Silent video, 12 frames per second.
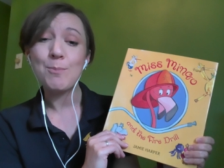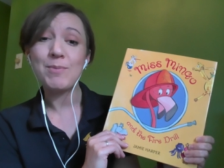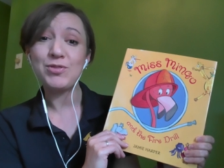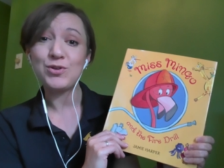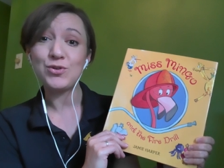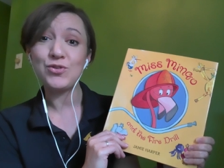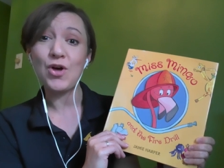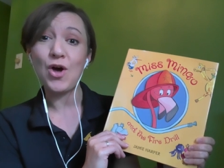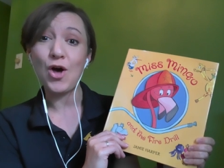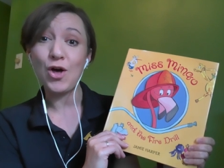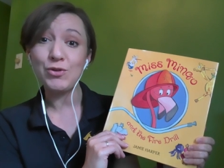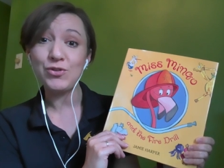but there's
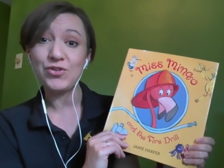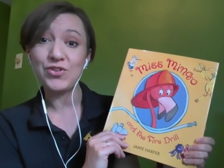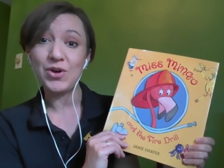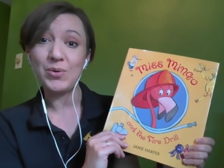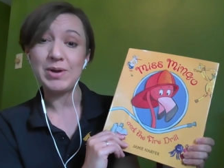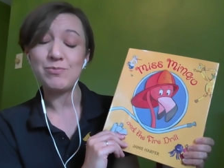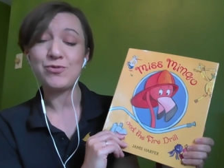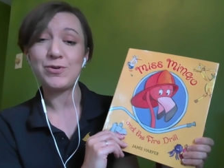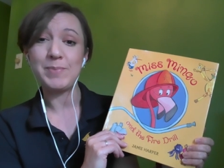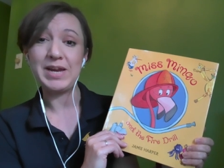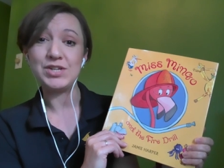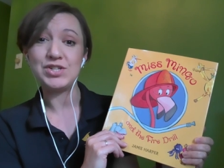also
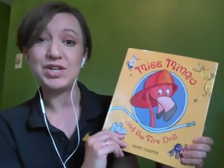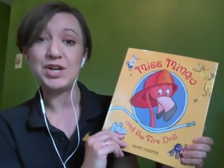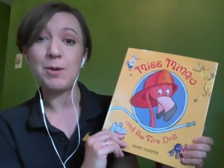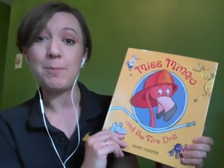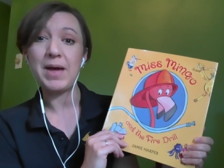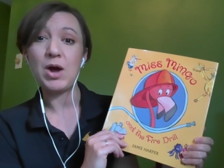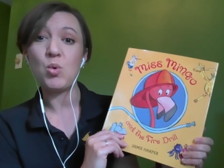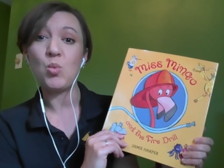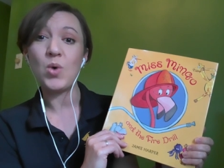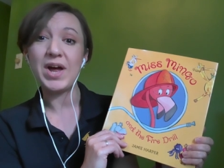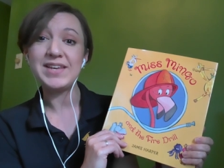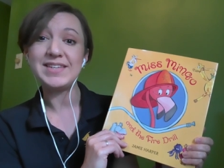information about
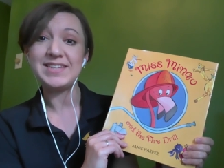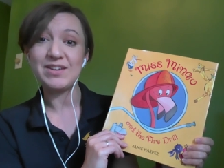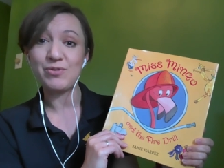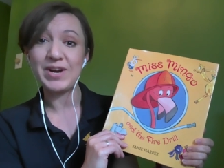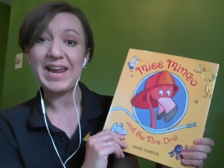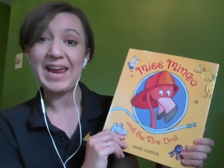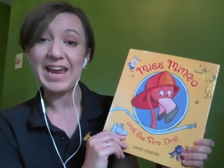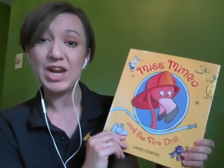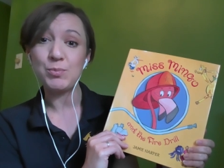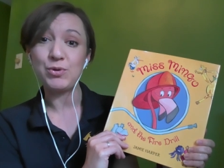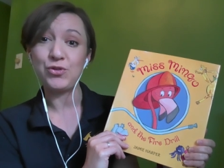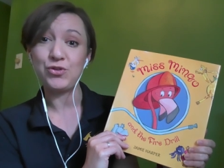what different
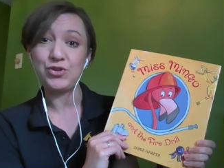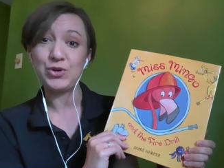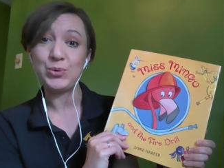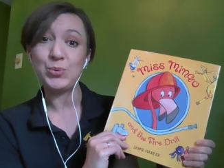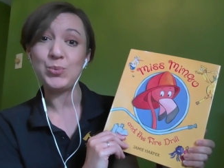animals do